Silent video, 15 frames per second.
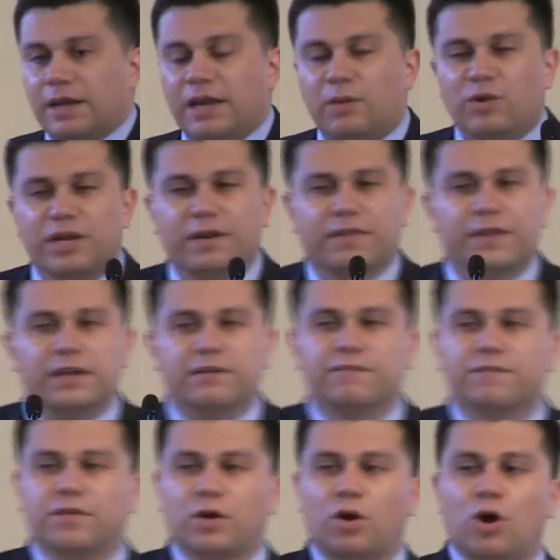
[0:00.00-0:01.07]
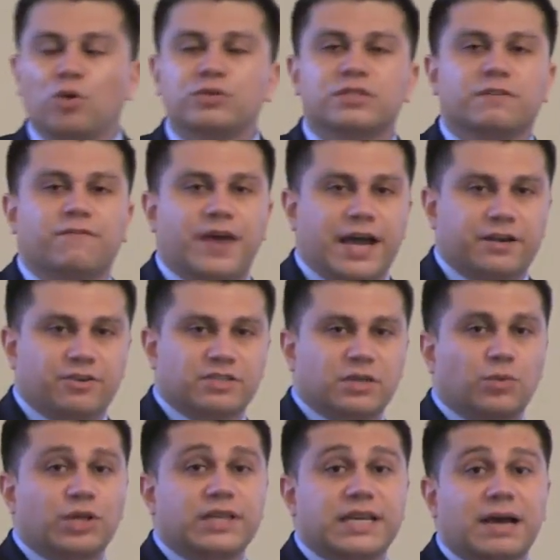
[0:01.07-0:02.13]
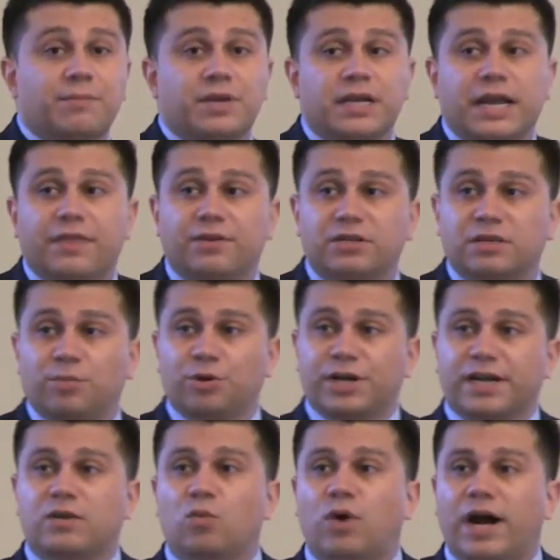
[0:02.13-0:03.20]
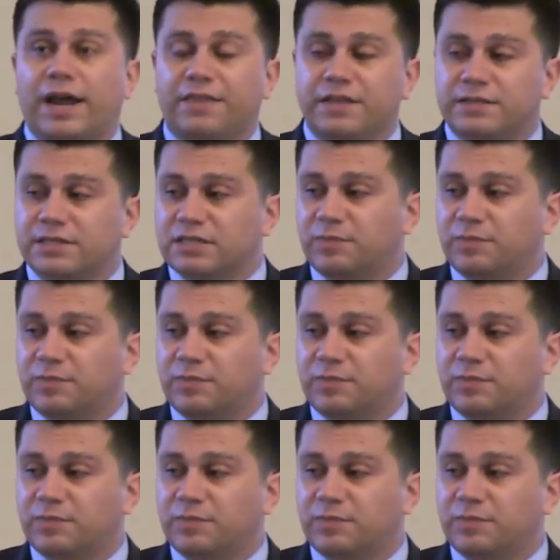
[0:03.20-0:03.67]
Now we can think of a host of factors that really come together to predict why these